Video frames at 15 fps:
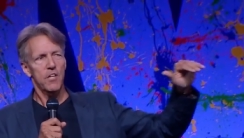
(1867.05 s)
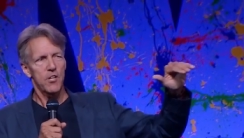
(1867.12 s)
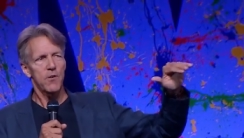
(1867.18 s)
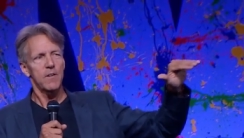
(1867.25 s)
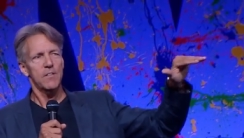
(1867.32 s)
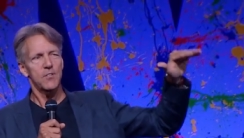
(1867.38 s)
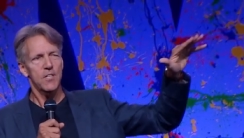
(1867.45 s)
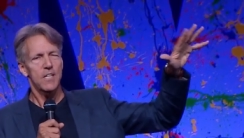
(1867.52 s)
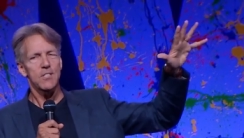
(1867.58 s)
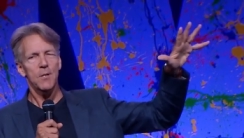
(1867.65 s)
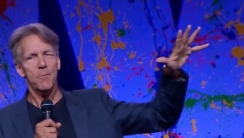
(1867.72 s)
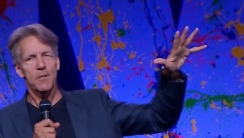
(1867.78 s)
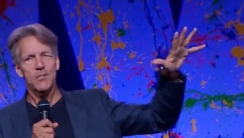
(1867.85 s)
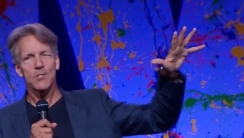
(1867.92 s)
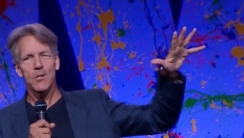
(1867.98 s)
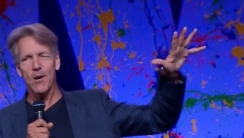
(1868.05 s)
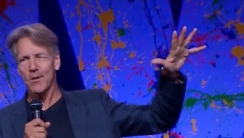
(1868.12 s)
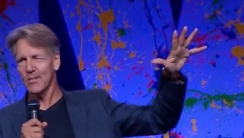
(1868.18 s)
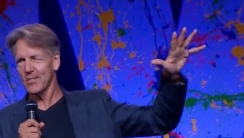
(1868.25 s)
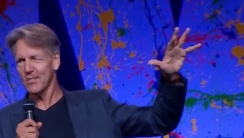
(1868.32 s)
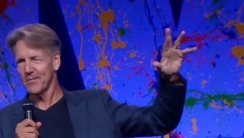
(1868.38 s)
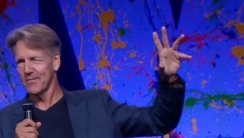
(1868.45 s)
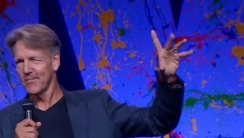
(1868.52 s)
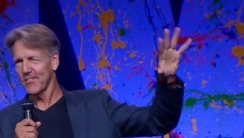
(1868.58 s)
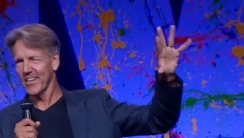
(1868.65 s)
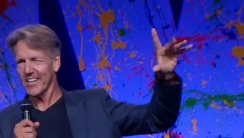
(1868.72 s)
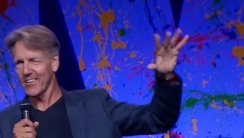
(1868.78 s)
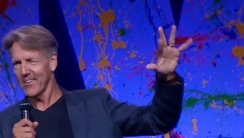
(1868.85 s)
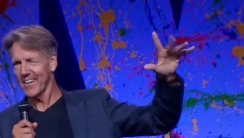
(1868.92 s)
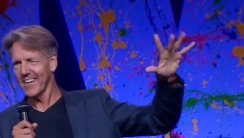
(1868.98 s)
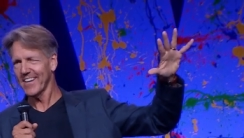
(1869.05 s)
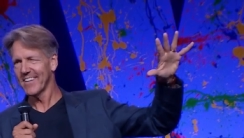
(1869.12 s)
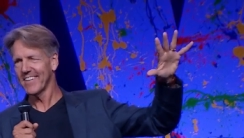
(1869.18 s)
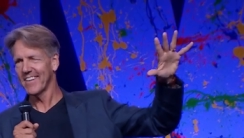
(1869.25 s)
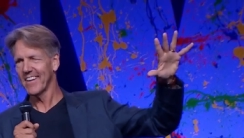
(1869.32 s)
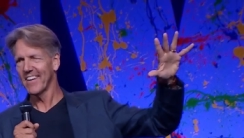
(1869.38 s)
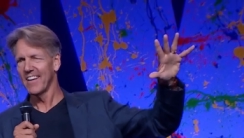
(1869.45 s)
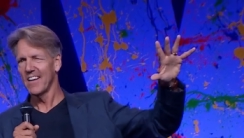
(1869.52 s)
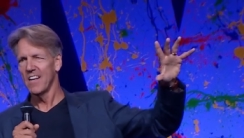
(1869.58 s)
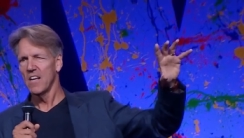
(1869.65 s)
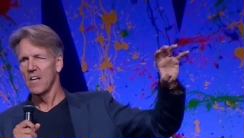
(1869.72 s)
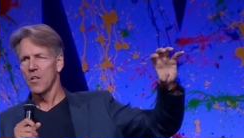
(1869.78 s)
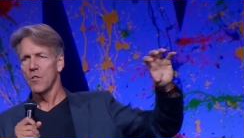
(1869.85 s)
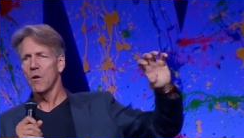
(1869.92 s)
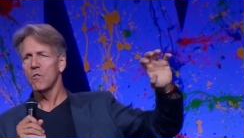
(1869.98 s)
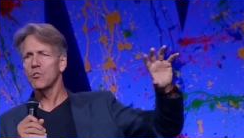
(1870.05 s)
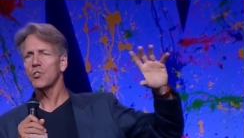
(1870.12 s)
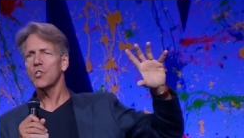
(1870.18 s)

you can see some of the stars flickering. Those